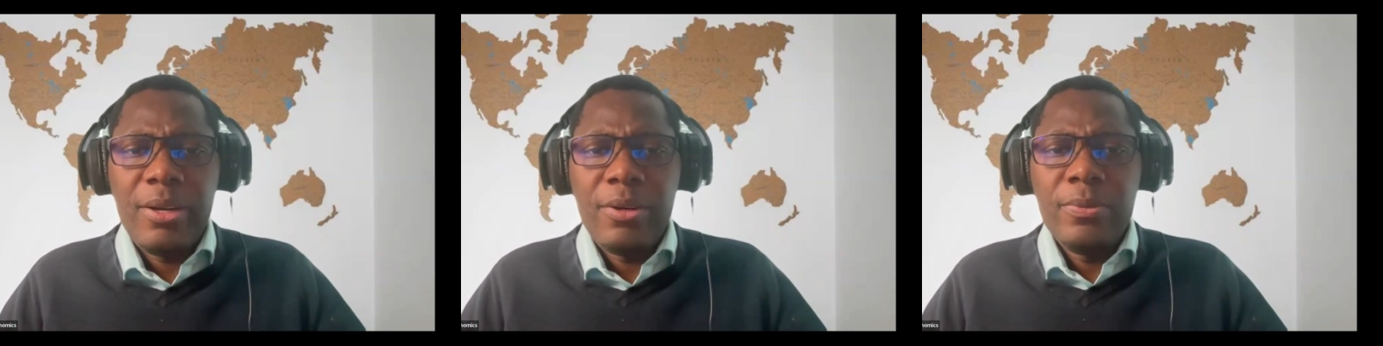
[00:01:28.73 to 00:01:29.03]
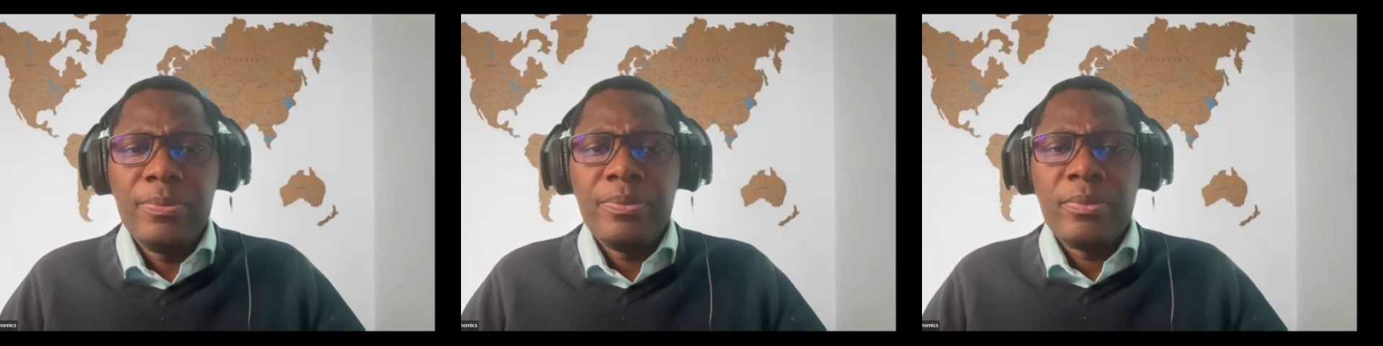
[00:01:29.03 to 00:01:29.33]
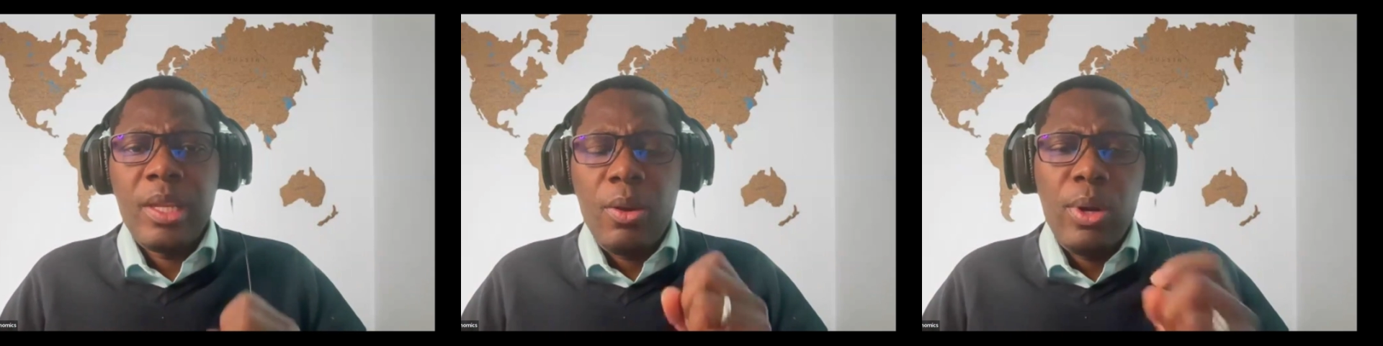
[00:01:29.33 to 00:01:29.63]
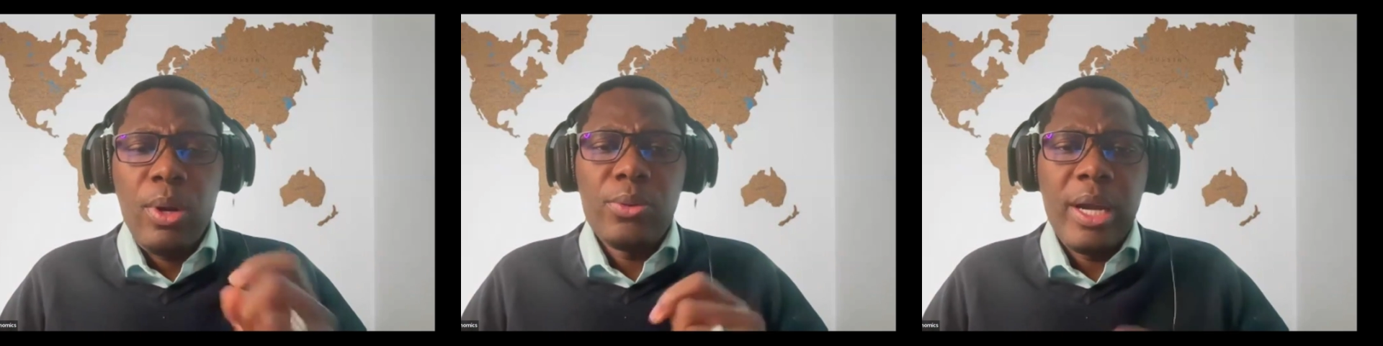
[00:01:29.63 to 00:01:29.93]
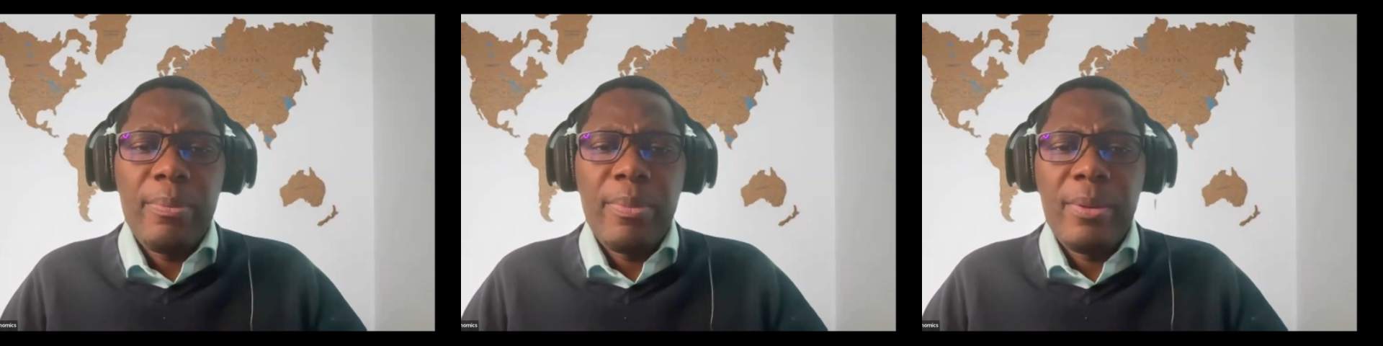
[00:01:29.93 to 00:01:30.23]
Now, what
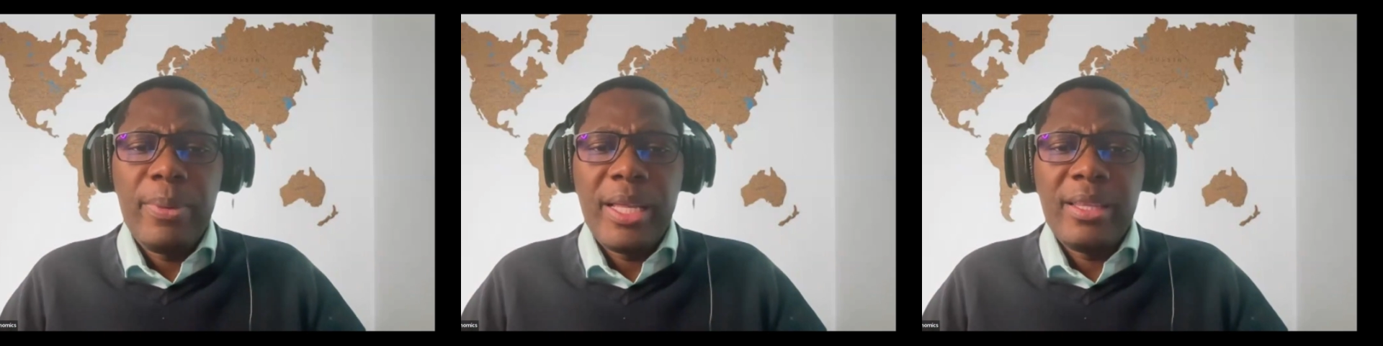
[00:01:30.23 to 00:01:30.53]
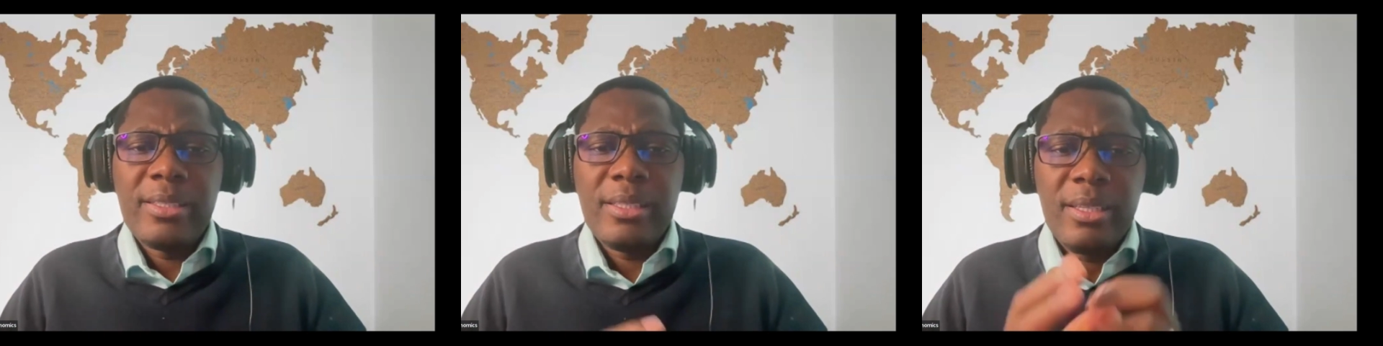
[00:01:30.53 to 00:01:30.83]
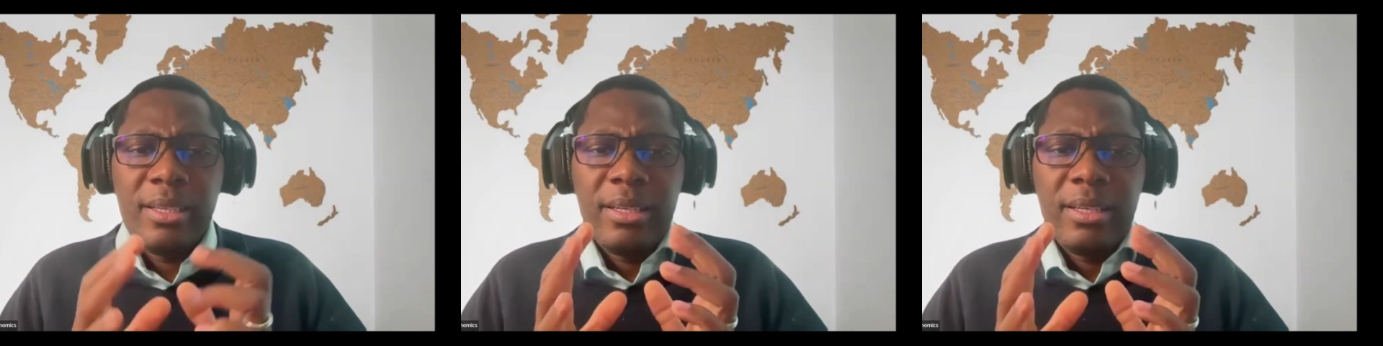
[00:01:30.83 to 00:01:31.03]
do I mean by this?